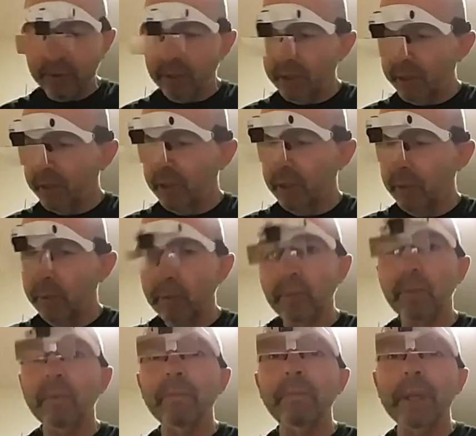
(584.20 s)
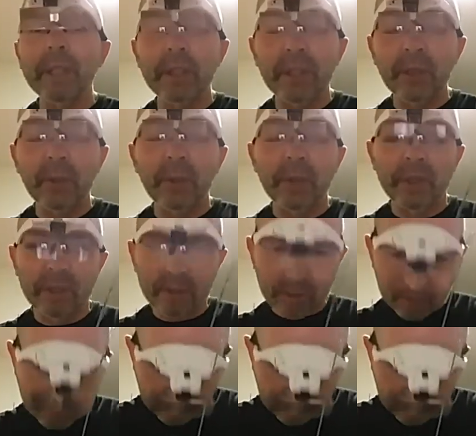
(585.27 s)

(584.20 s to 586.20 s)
on. I'm going to make a coil